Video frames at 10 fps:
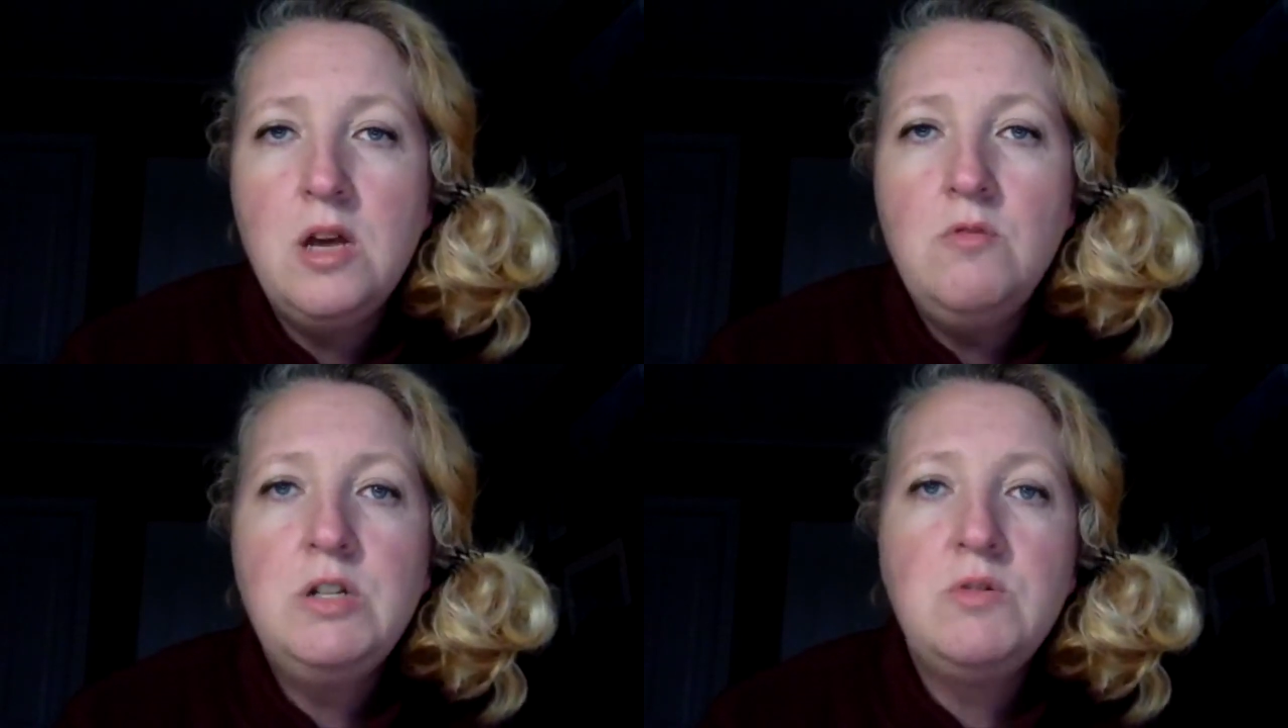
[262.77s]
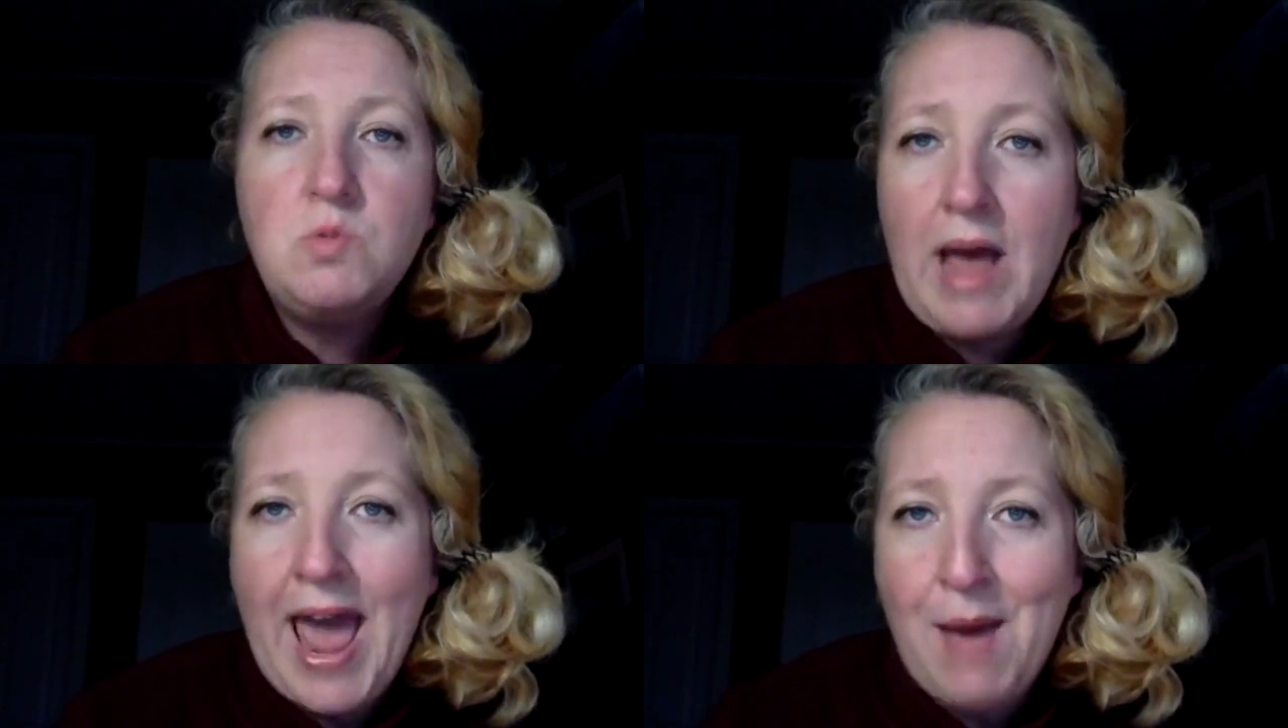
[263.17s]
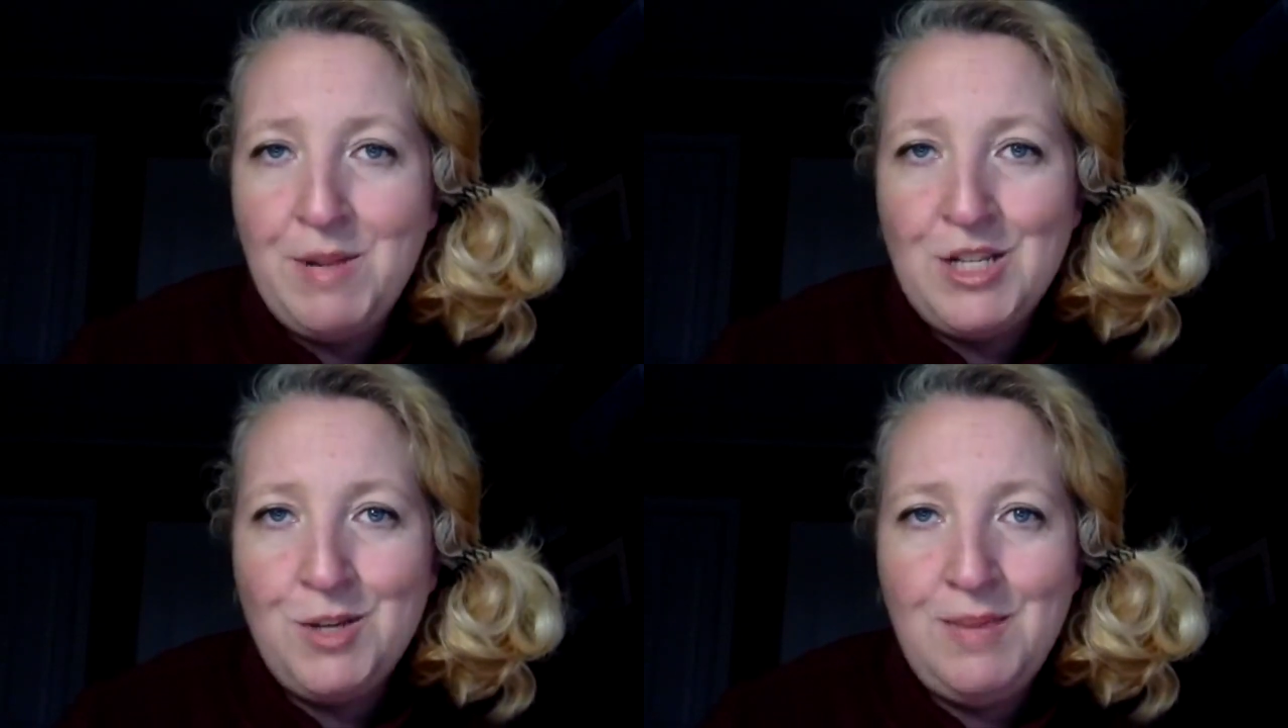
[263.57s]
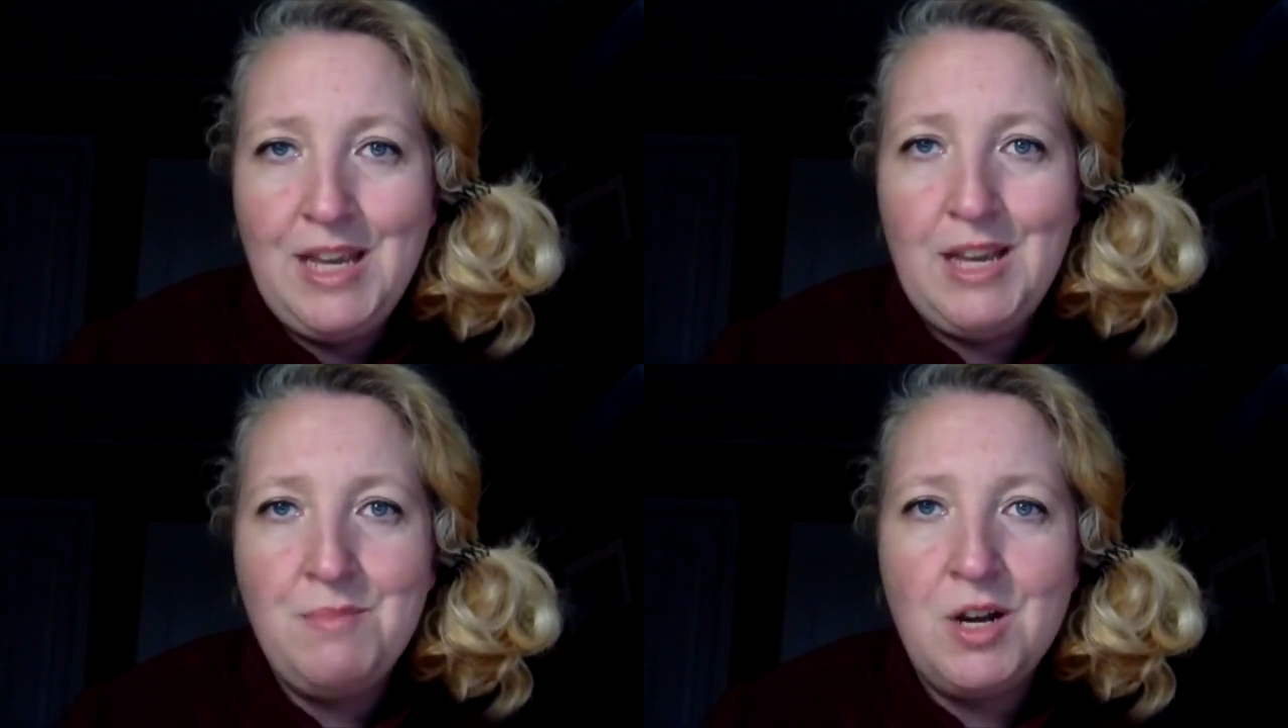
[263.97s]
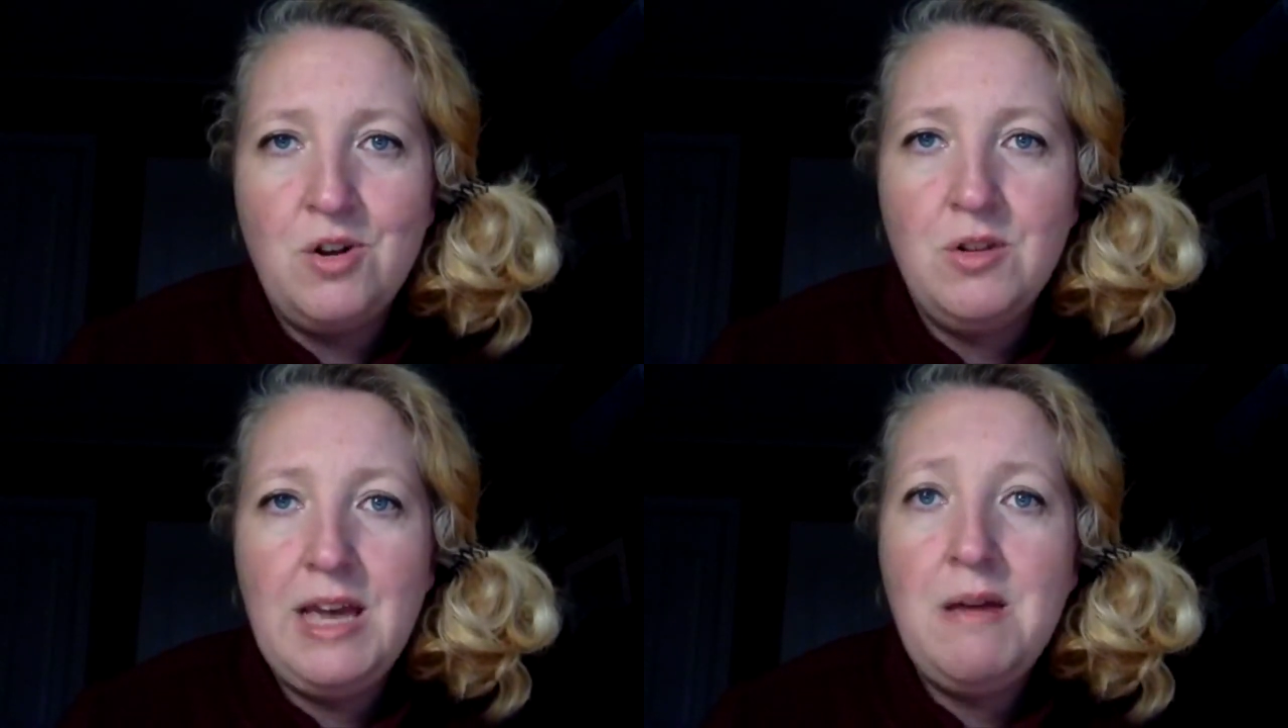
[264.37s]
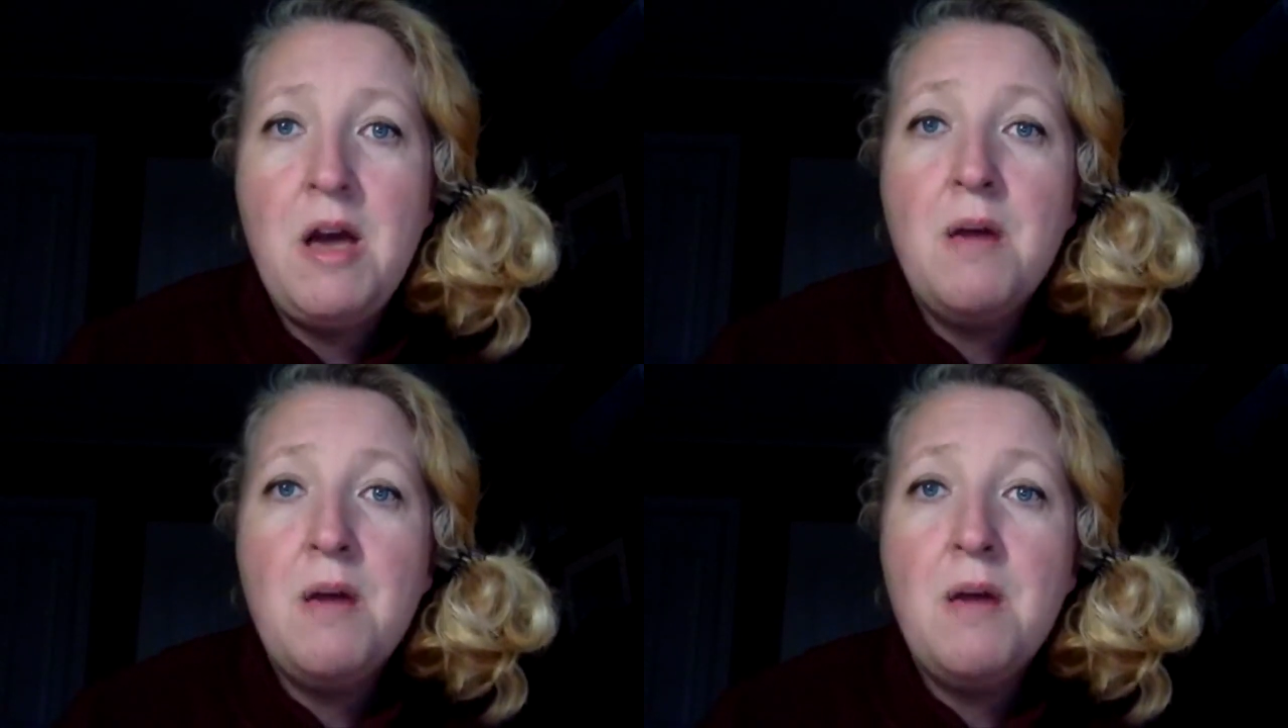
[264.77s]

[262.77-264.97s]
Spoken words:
which was what happened to me in Mongolia.